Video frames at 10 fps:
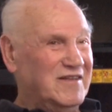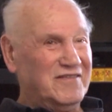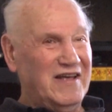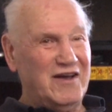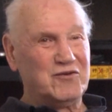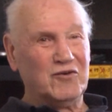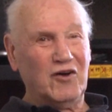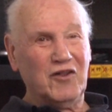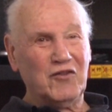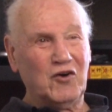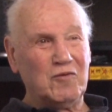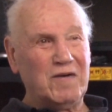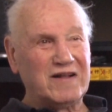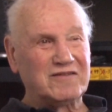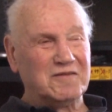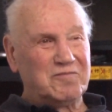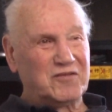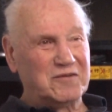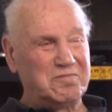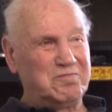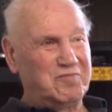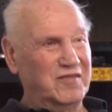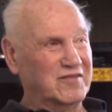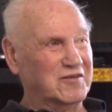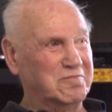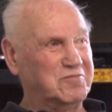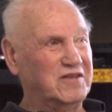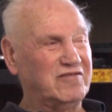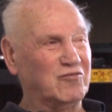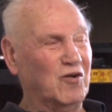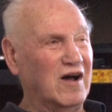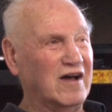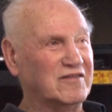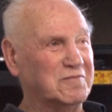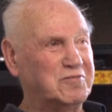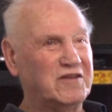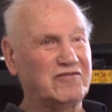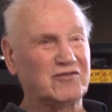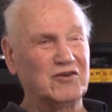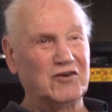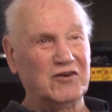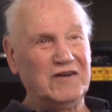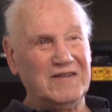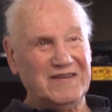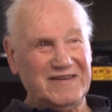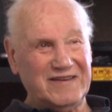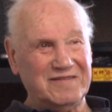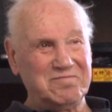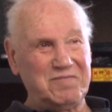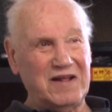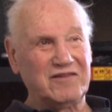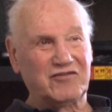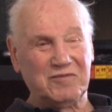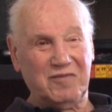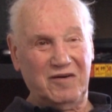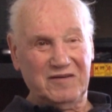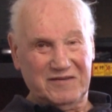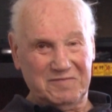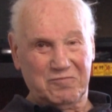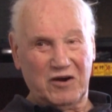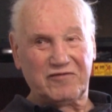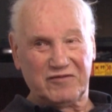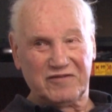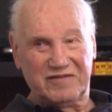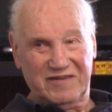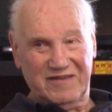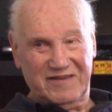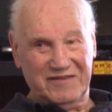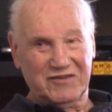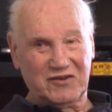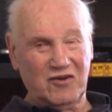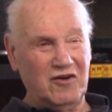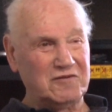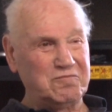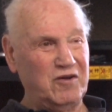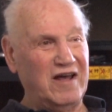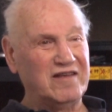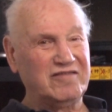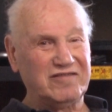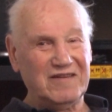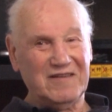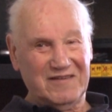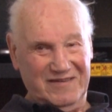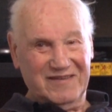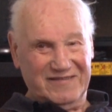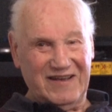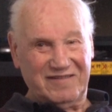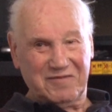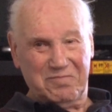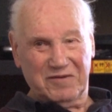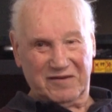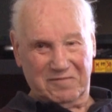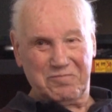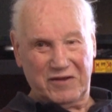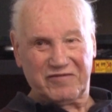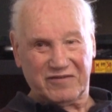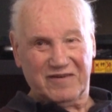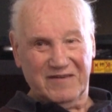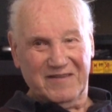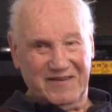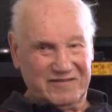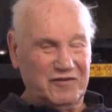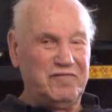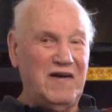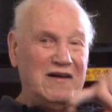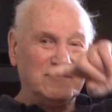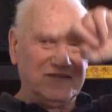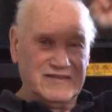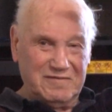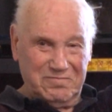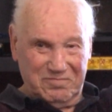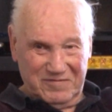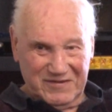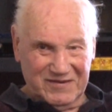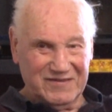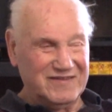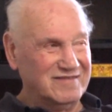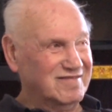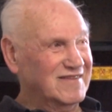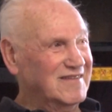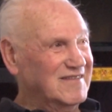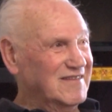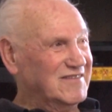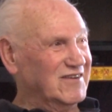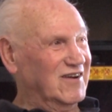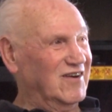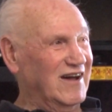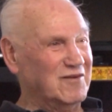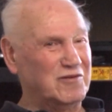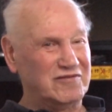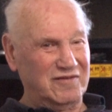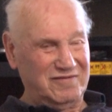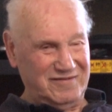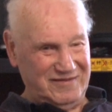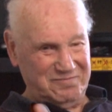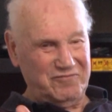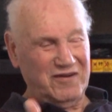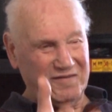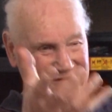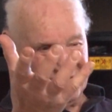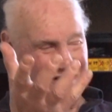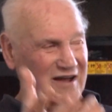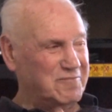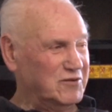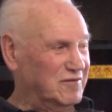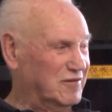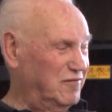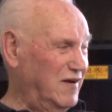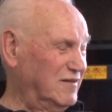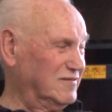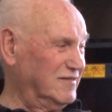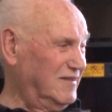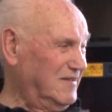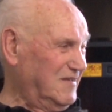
now you all know about the pisseur in Belgium, in Brussels, in the Grand Place. That's a little pisser. It's a fountain that, so I was a copy of the fountain.